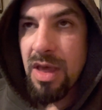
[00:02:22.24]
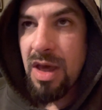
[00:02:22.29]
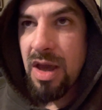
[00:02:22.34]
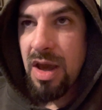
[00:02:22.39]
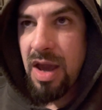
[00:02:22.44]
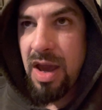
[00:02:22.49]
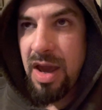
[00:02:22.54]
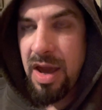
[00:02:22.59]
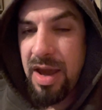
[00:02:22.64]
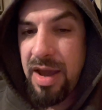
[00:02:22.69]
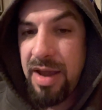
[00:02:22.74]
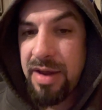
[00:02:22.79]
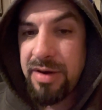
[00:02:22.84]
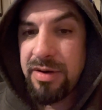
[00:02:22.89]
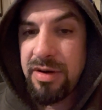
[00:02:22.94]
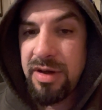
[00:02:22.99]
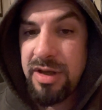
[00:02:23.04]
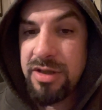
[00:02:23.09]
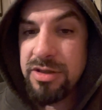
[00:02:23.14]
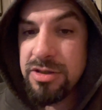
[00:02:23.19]

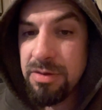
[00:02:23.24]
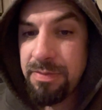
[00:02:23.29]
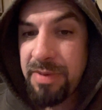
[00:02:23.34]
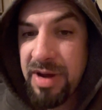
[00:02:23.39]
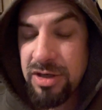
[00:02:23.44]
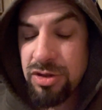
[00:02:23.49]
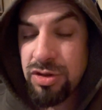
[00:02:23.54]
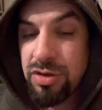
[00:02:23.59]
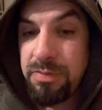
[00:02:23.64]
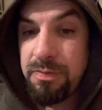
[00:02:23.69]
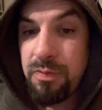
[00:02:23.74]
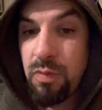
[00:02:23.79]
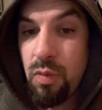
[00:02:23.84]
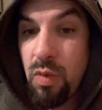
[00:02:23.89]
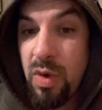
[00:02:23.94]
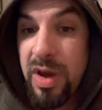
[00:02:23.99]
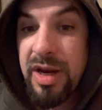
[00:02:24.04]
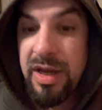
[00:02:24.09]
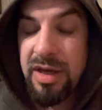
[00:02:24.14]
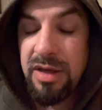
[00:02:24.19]
and ends up actually
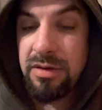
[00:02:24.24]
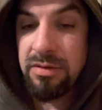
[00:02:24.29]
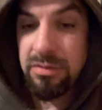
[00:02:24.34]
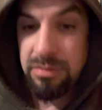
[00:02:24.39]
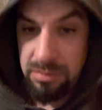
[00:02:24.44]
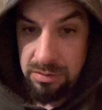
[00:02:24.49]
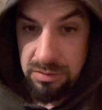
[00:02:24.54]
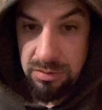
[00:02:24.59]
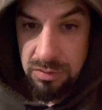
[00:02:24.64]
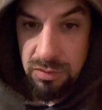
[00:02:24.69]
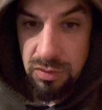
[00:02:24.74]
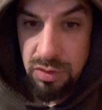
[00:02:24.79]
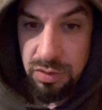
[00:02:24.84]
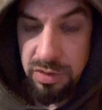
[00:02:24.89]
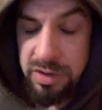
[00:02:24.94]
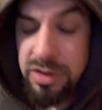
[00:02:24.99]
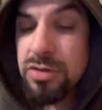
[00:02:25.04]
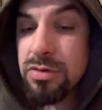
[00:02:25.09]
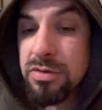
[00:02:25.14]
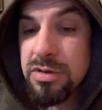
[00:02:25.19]
winning the
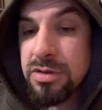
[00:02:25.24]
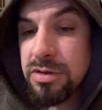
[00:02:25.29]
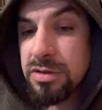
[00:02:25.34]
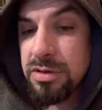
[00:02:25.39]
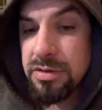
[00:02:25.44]
resources.